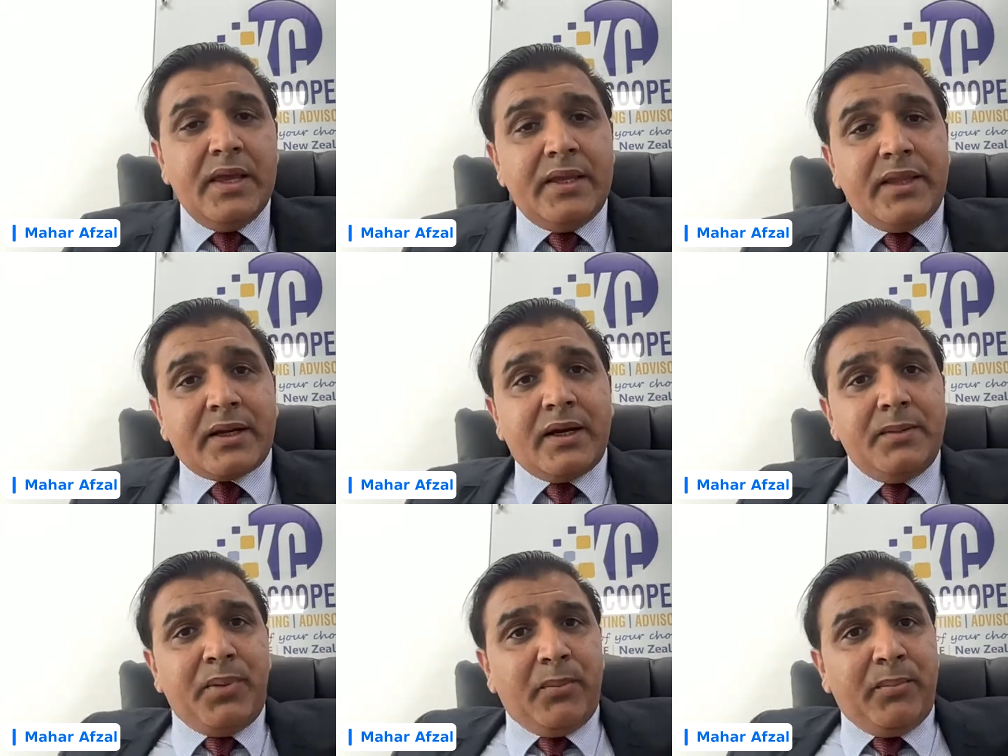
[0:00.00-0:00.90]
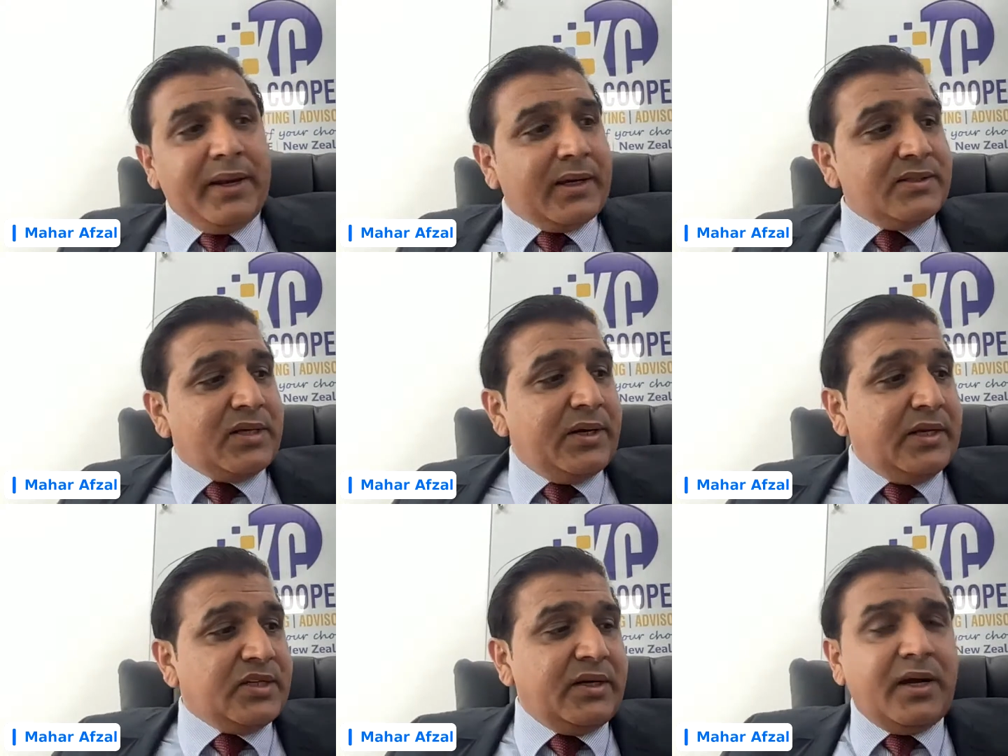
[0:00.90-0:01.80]
in the public
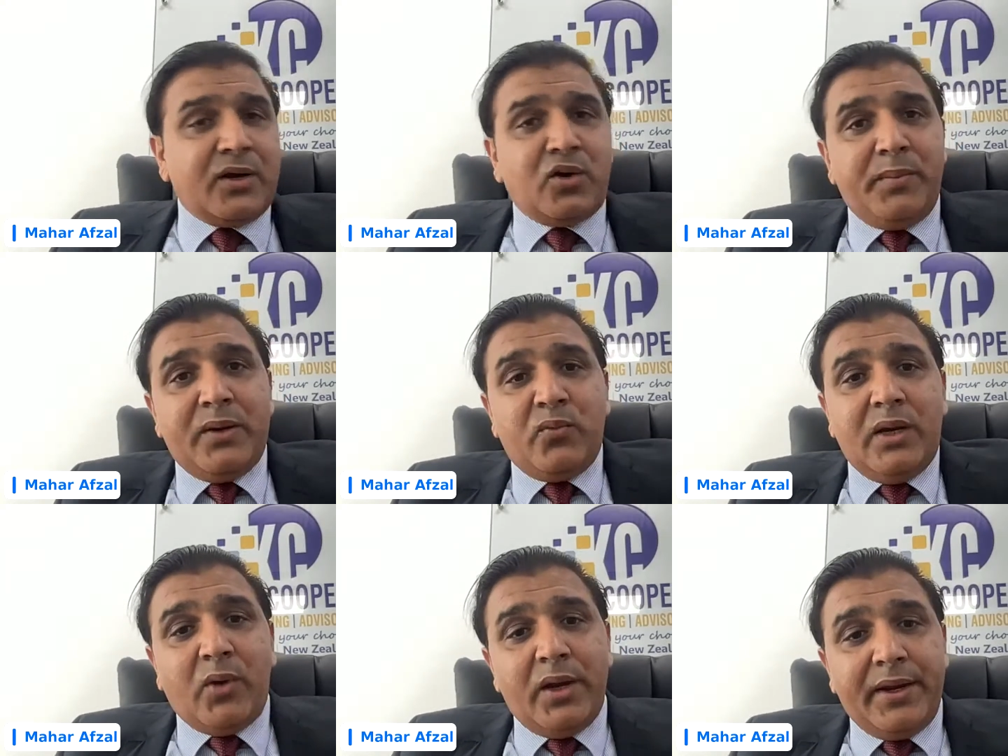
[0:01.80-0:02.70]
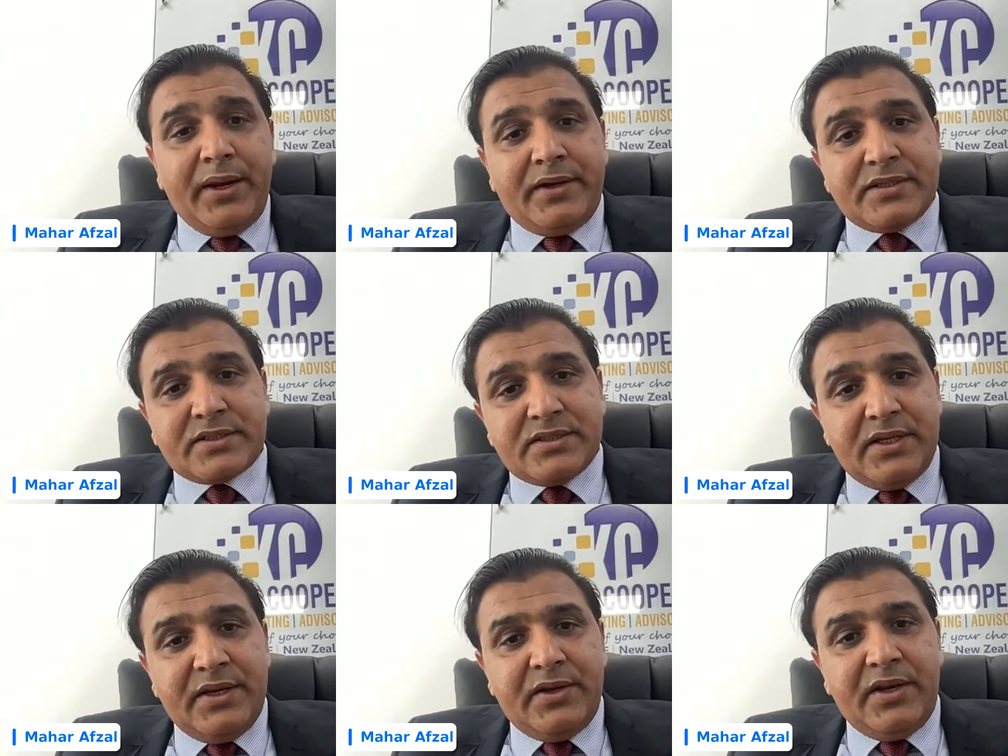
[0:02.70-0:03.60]
consultation document, we have already
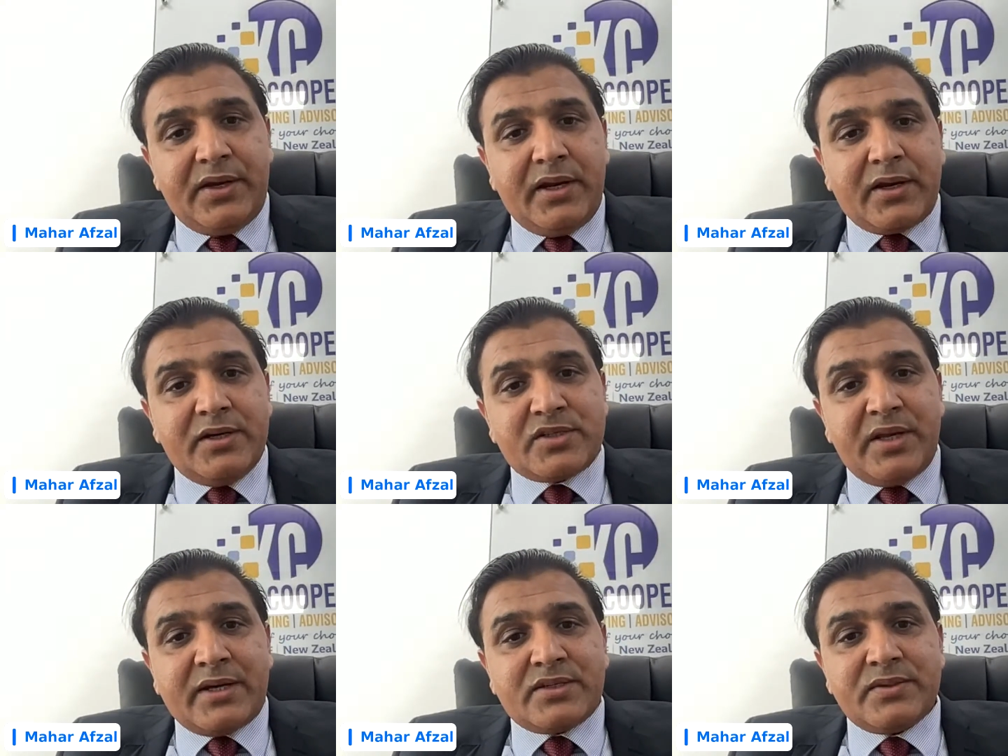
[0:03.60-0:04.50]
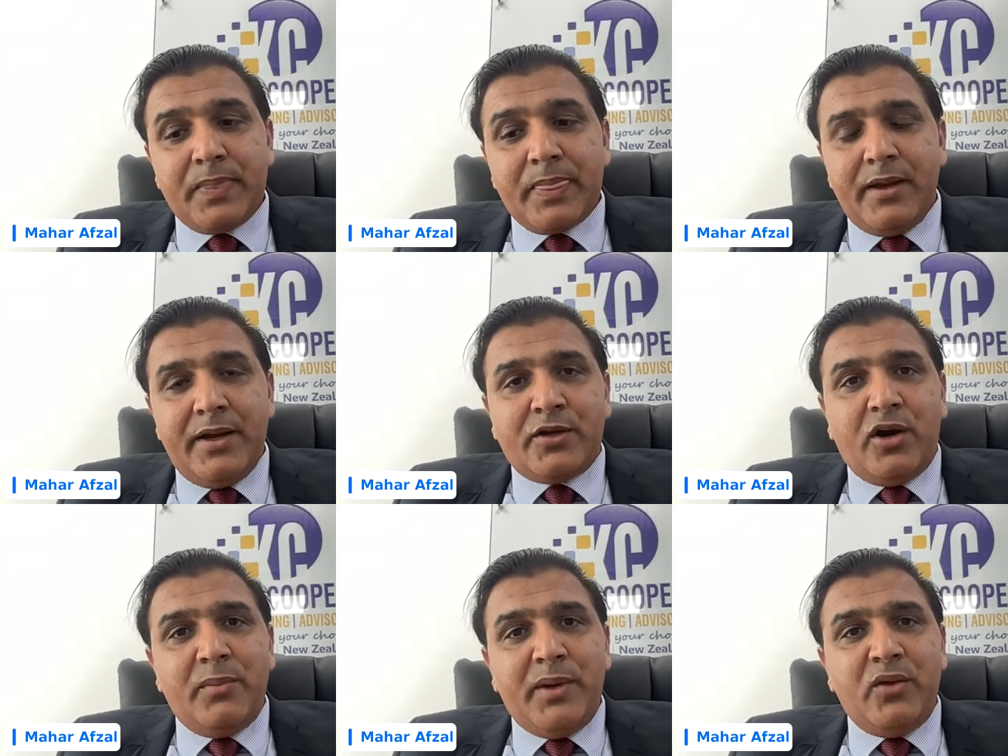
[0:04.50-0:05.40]
discussed in detail contract and
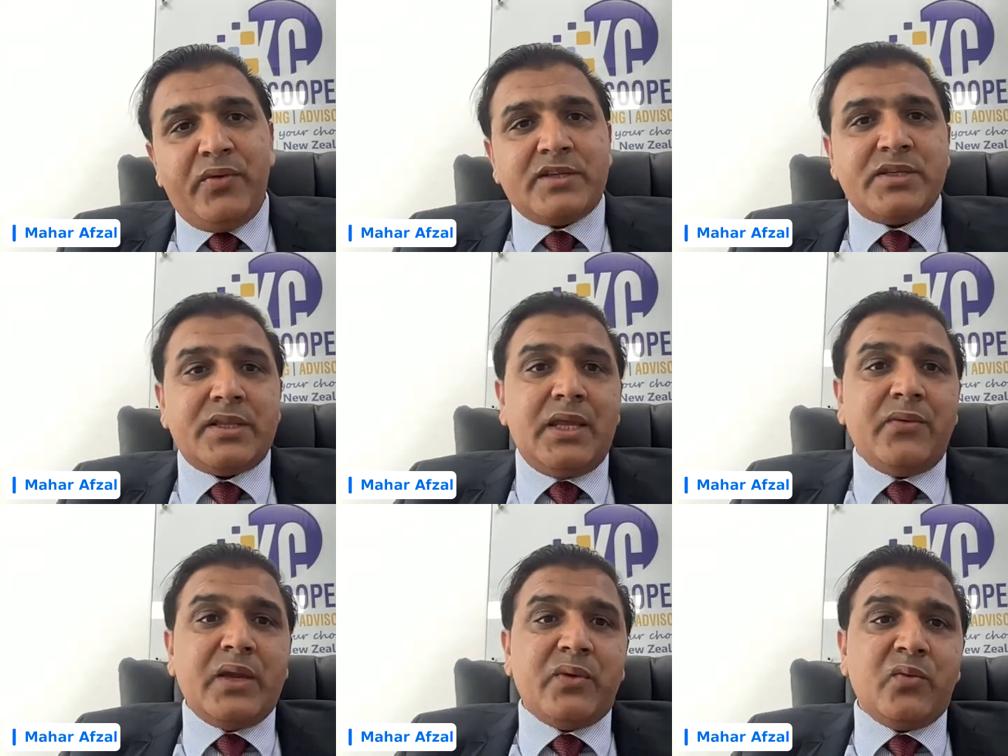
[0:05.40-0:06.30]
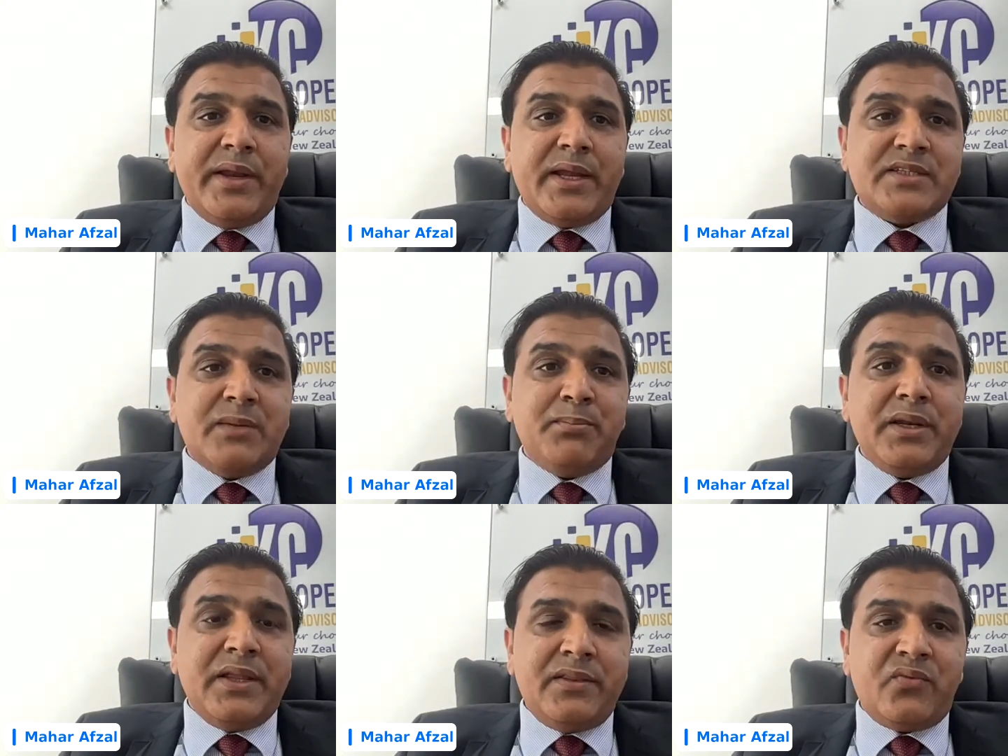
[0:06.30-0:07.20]
toll manufacturing. They have given one
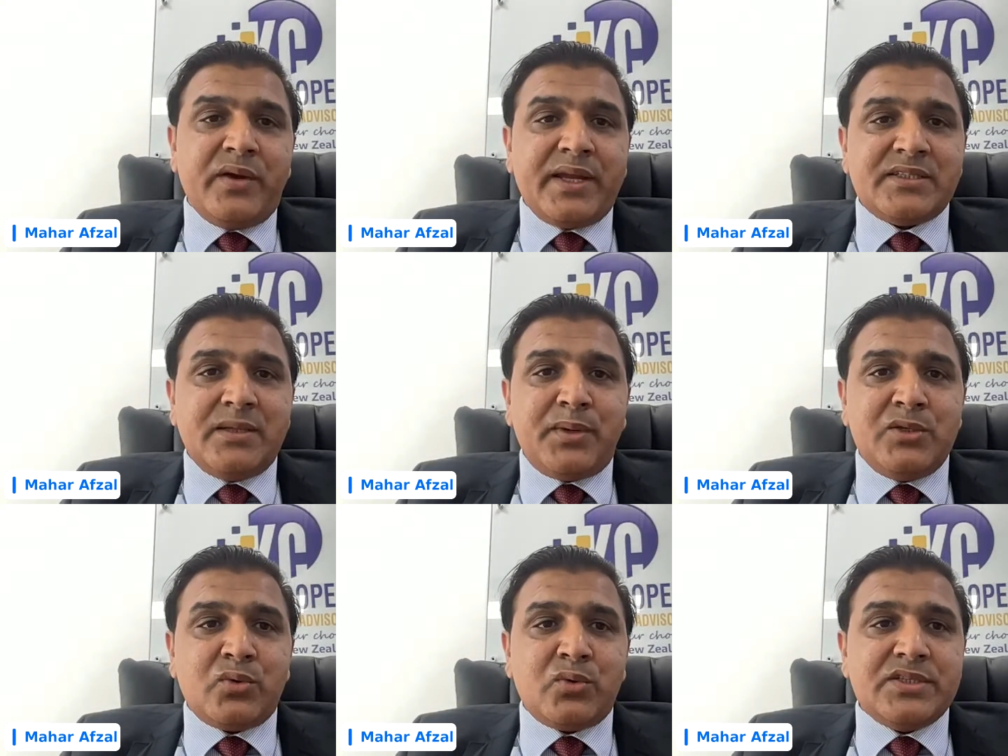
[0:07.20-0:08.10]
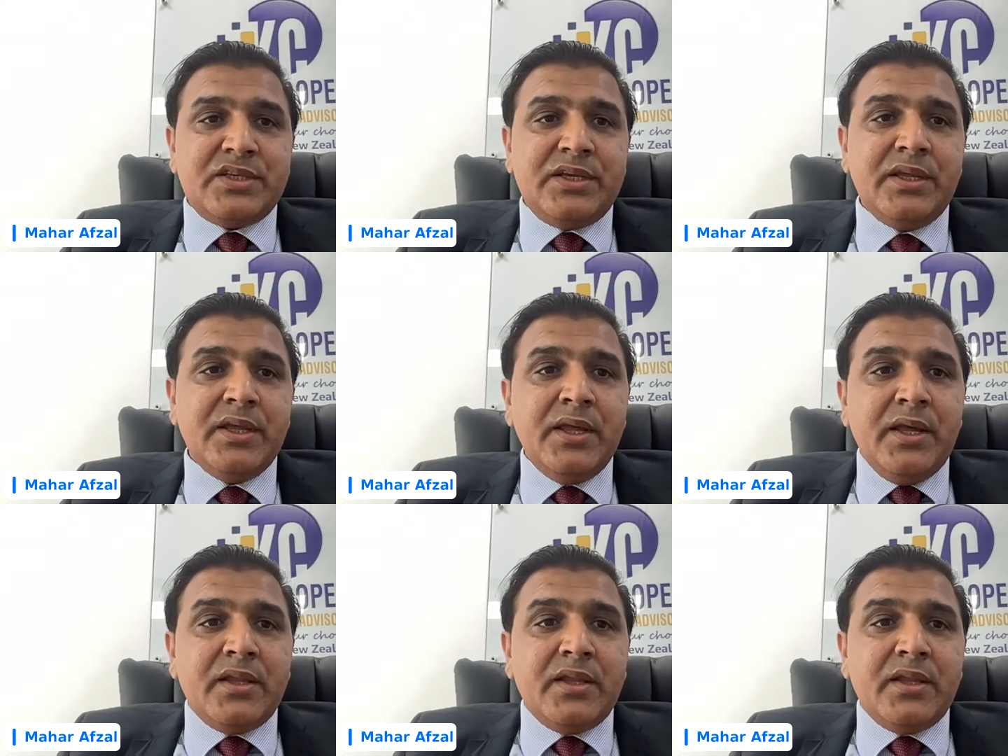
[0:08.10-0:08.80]
example. In this one example, you can see